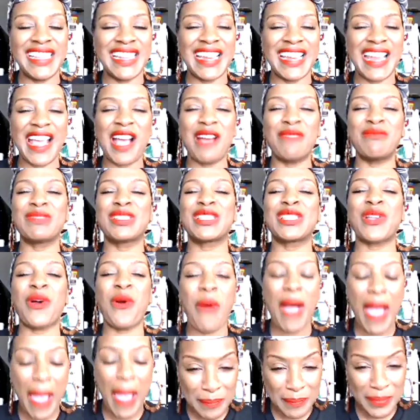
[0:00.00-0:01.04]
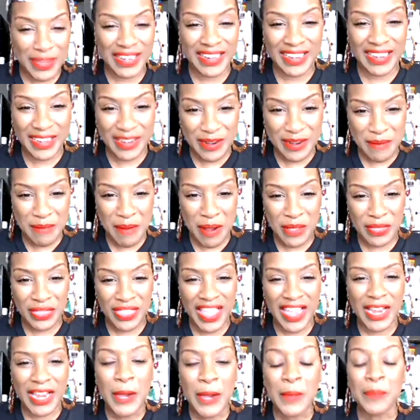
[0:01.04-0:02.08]
And I'm so happy to hear about
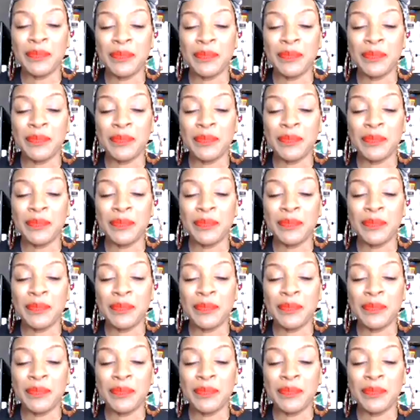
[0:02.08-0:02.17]
that.